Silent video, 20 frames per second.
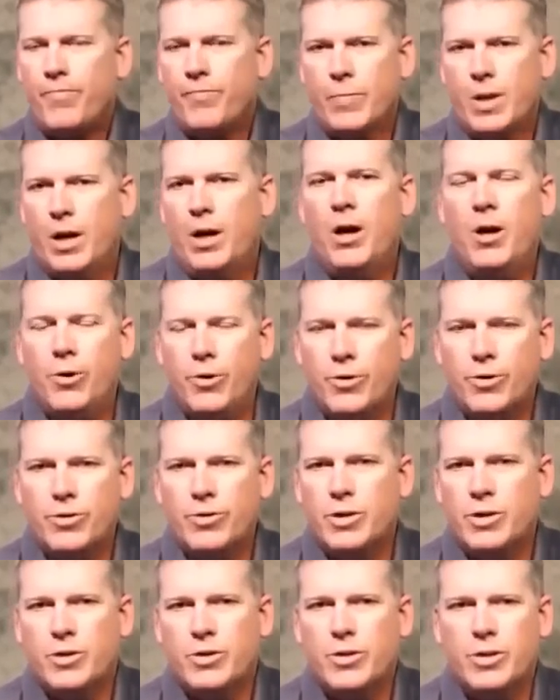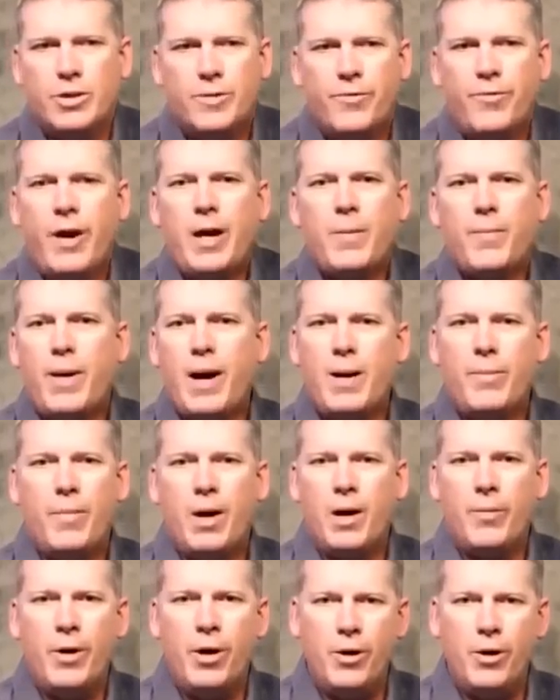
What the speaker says: hoax, this fake pipe bomb